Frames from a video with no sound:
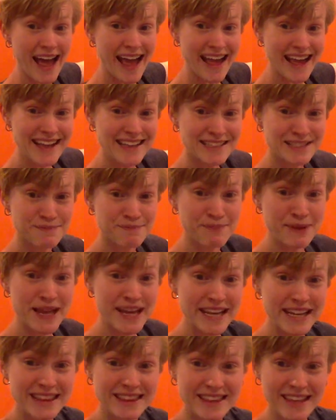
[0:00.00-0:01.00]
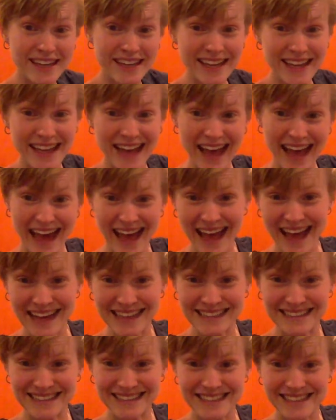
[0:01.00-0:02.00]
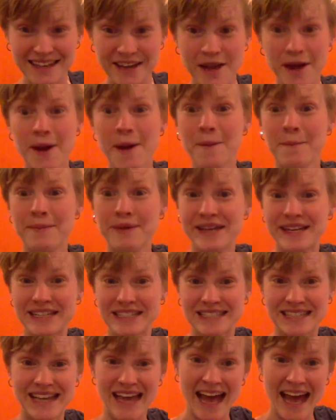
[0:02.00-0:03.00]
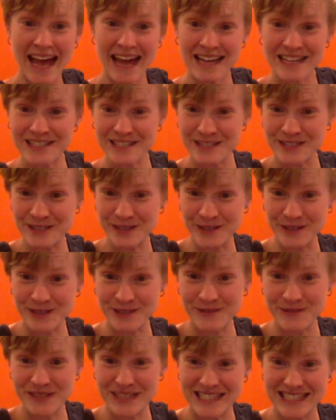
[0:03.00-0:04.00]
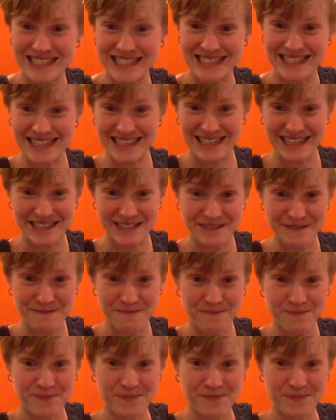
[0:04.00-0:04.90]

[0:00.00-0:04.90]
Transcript: It's Pete the Cat! Because cat starts with C.